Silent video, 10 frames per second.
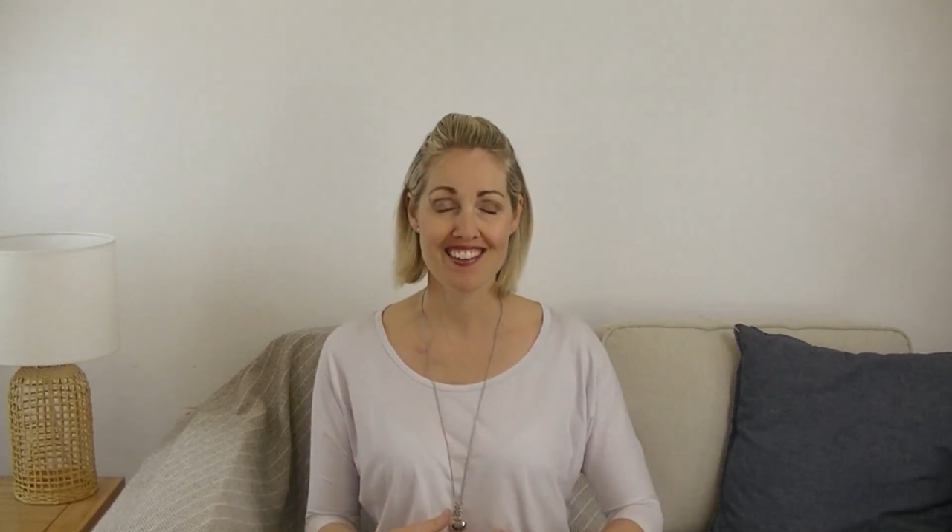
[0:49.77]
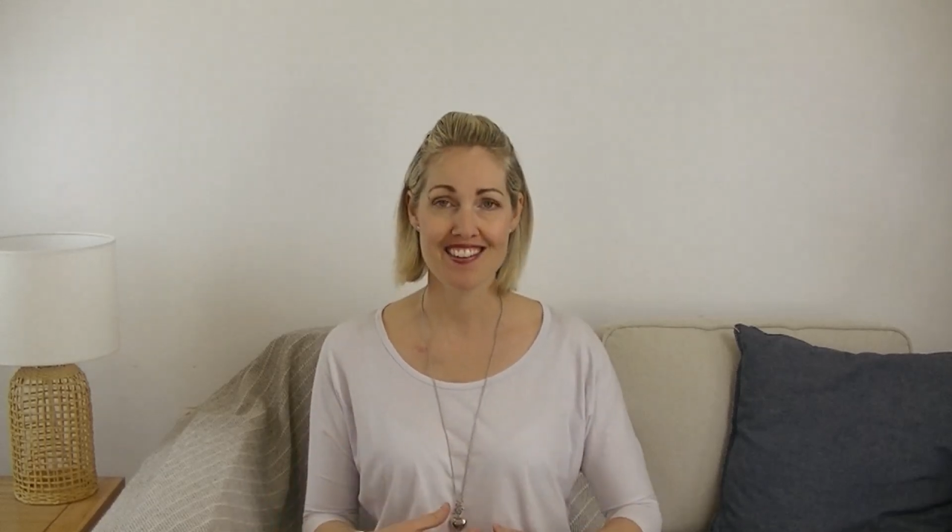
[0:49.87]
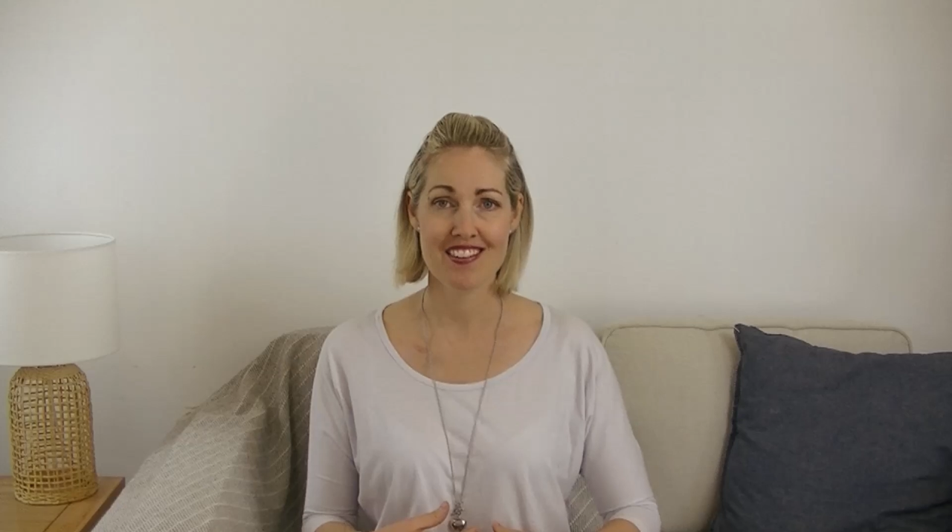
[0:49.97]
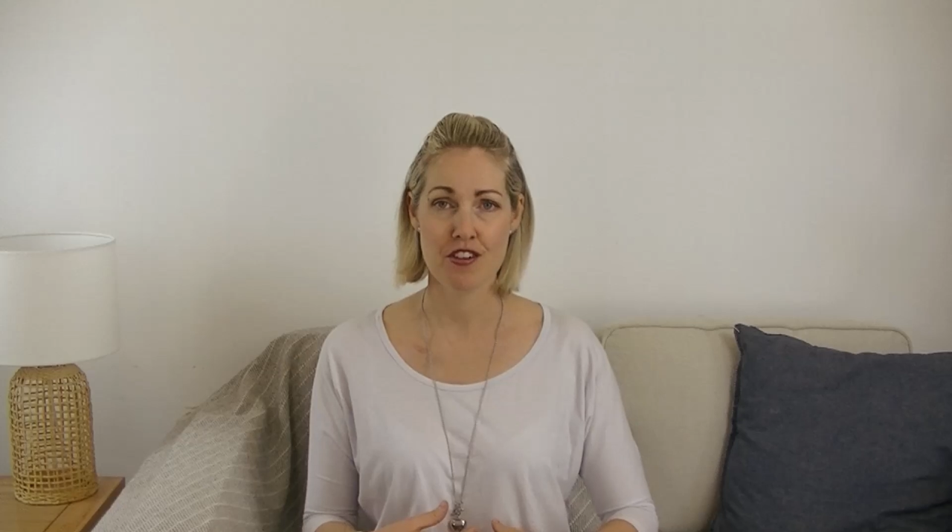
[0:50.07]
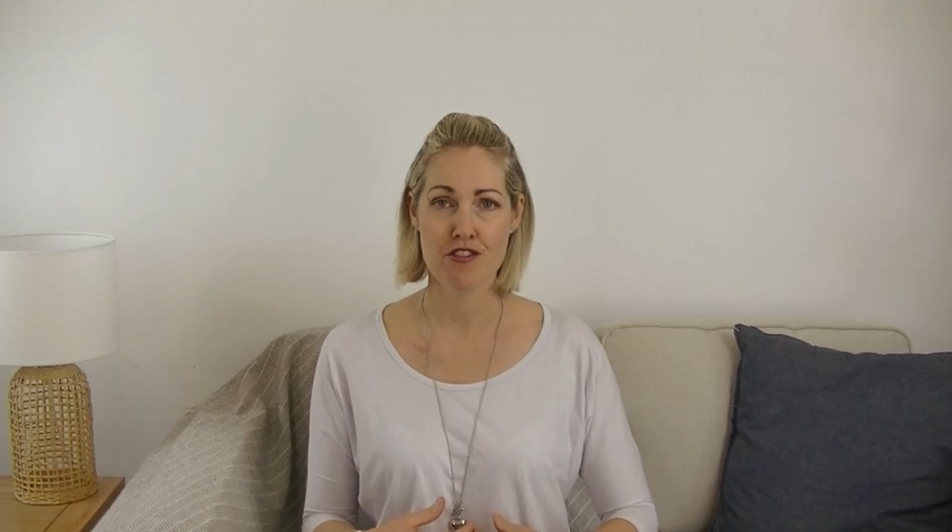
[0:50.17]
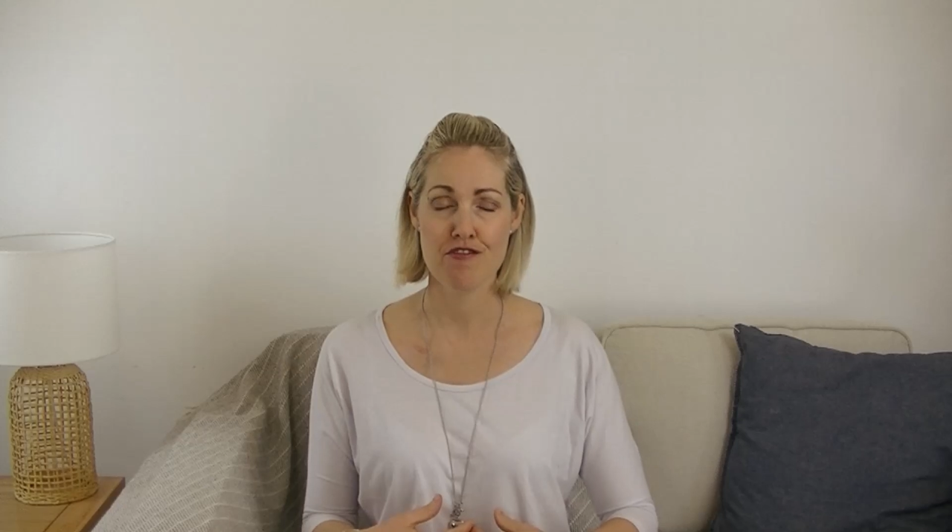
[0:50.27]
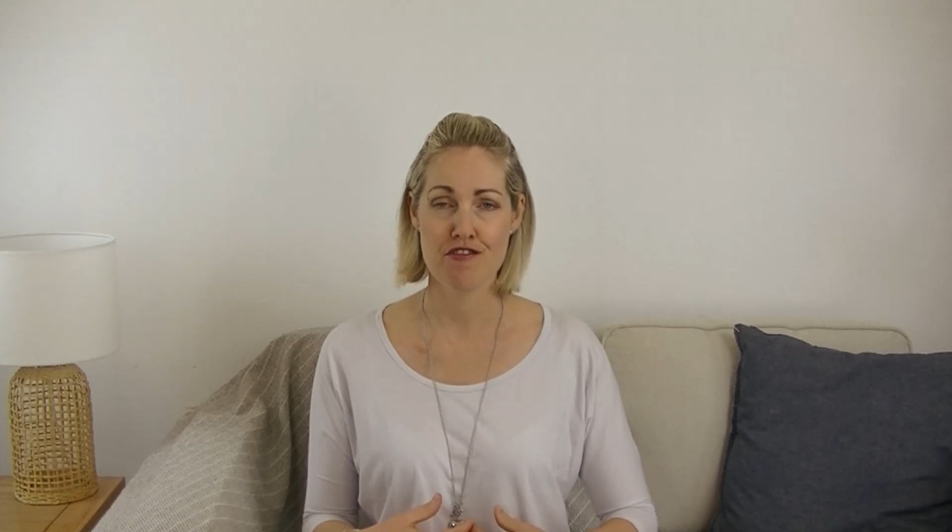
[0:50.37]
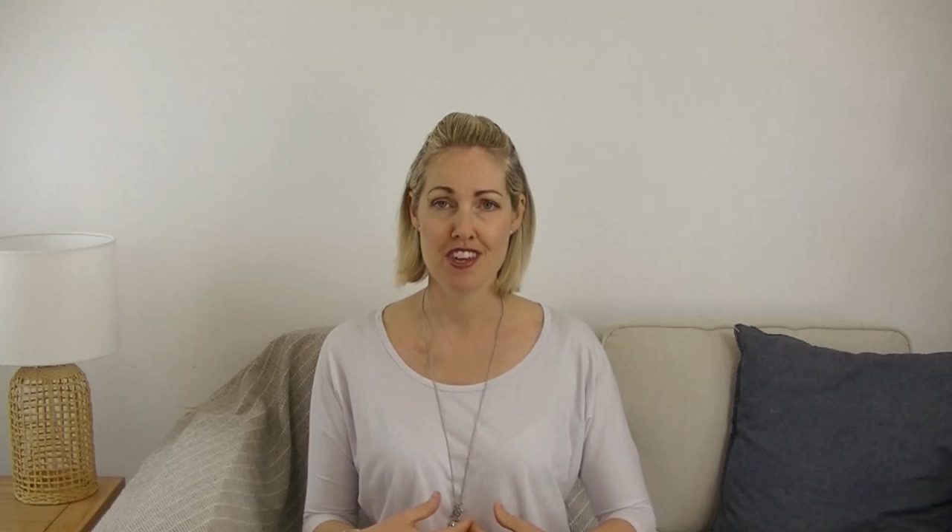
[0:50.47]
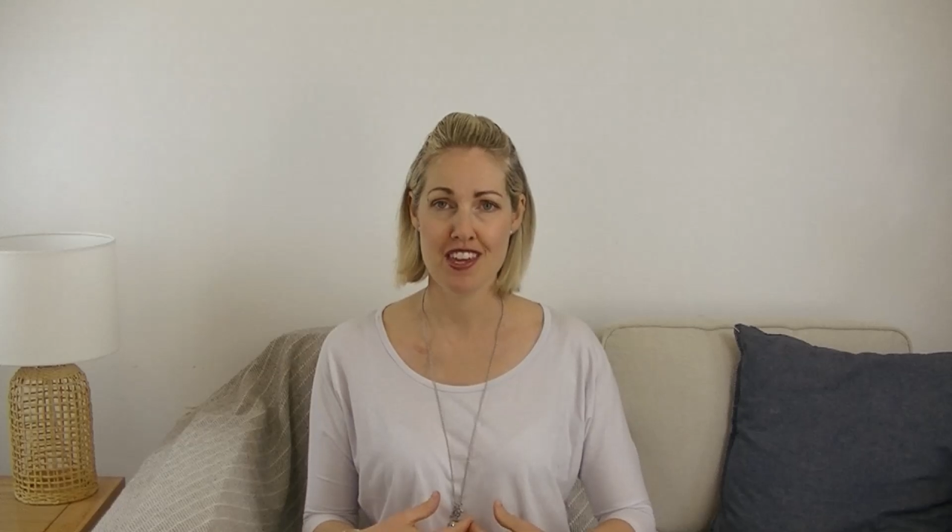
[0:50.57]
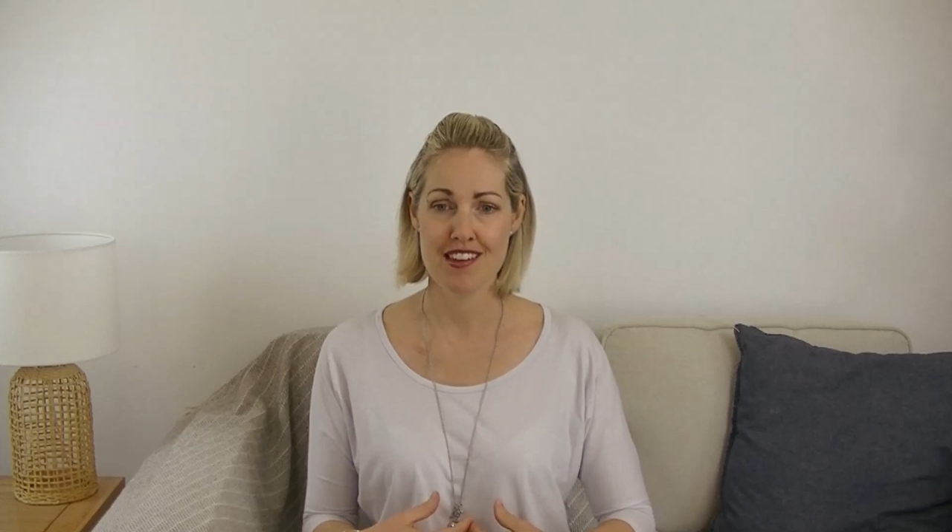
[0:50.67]

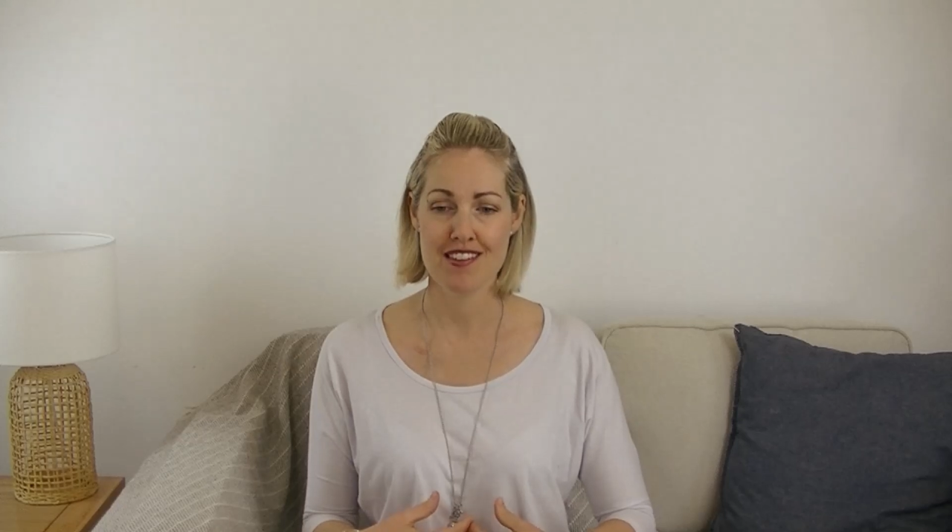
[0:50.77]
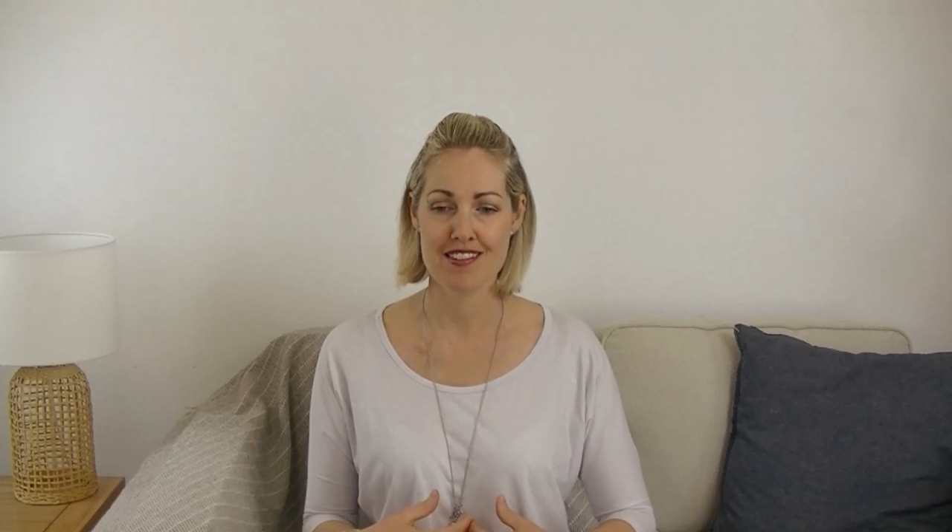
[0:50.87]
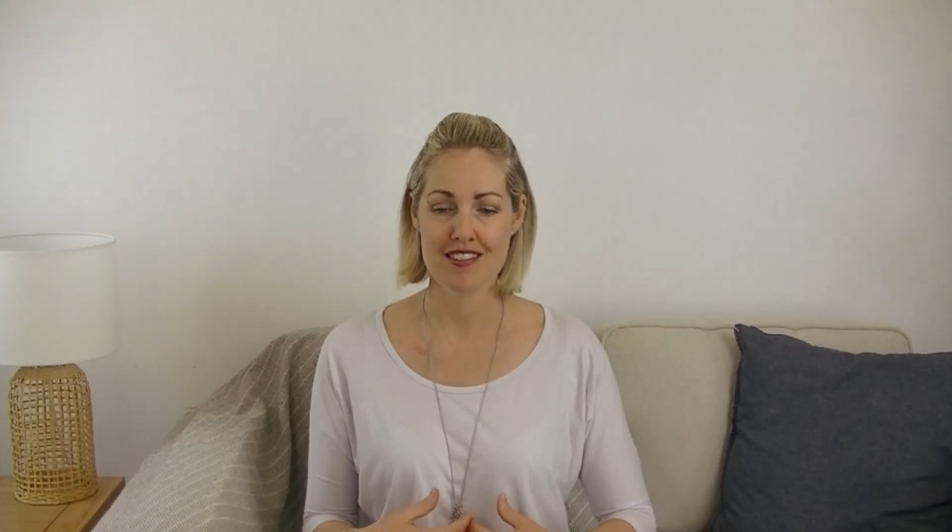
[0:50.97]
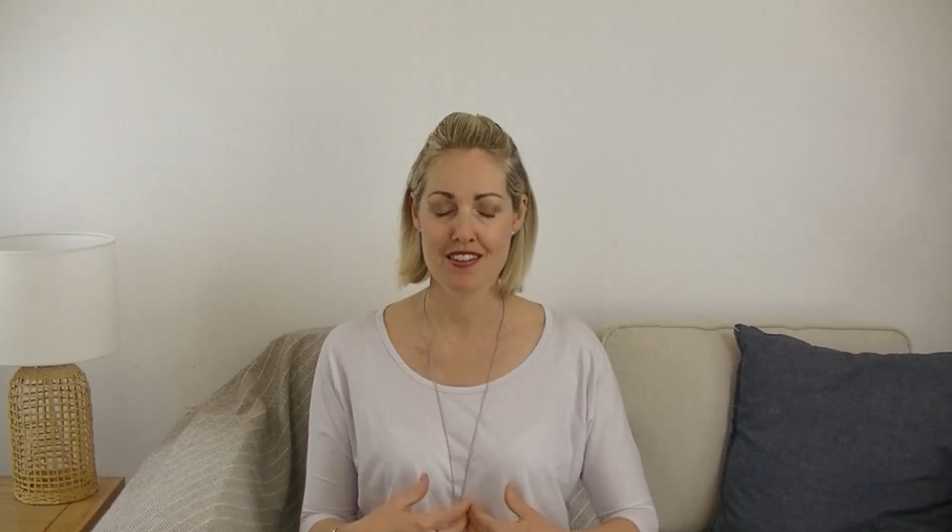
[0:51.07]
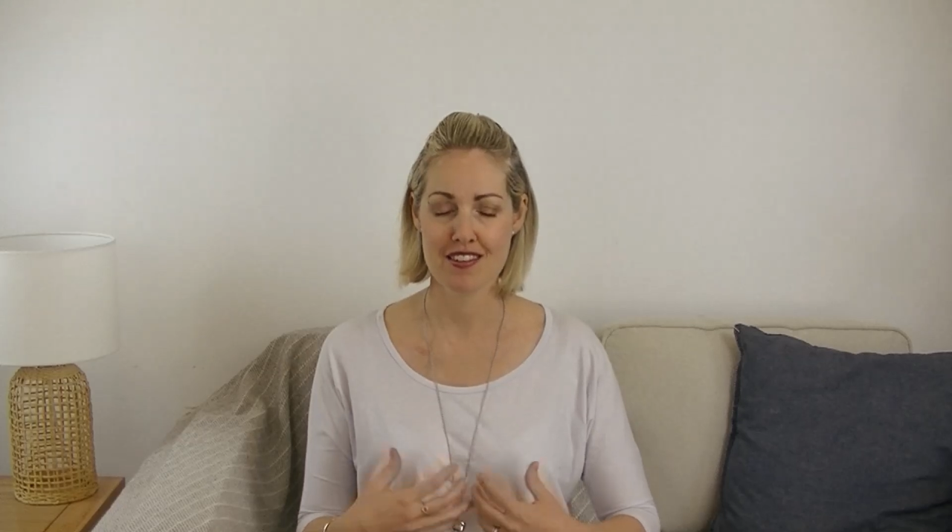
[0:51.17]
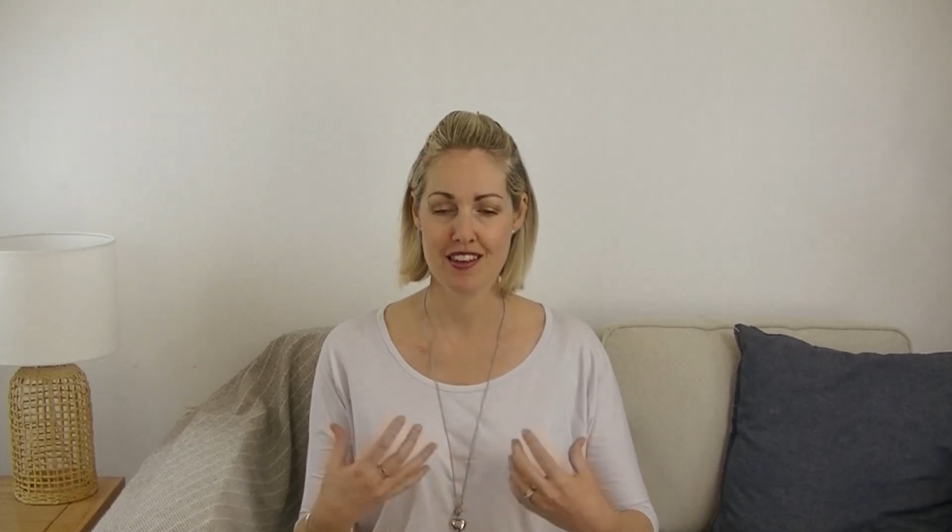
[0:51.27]
itself is